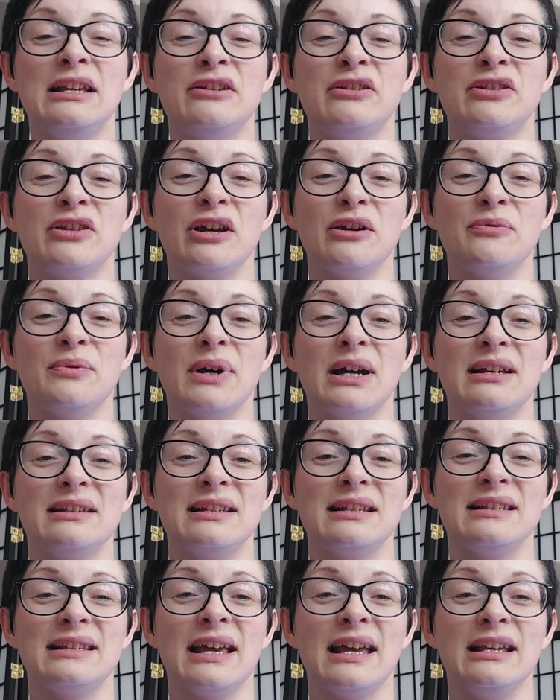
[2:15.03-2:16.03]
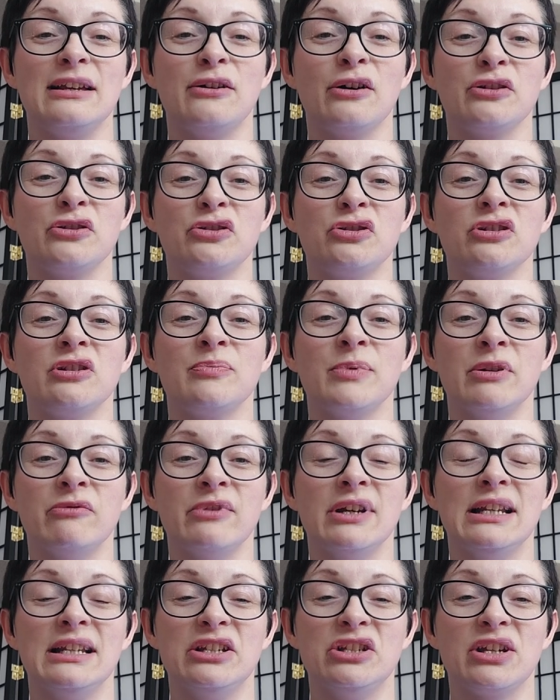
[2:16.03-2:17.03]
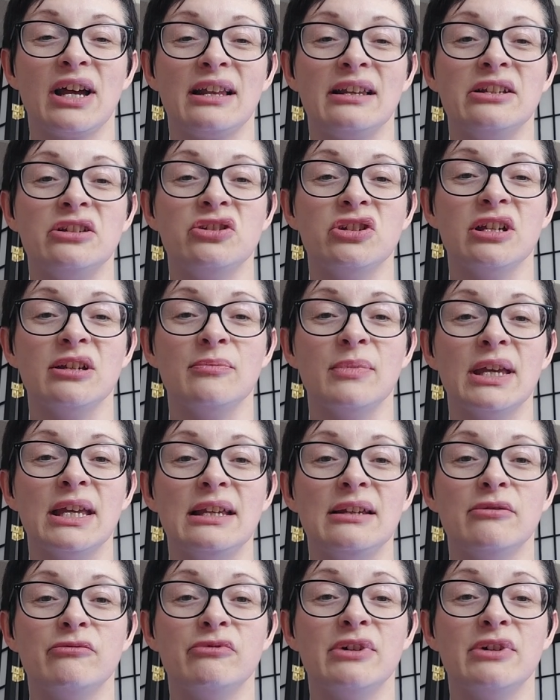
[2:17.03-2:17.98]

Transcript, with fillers: So, as I say, God's just been really challenging me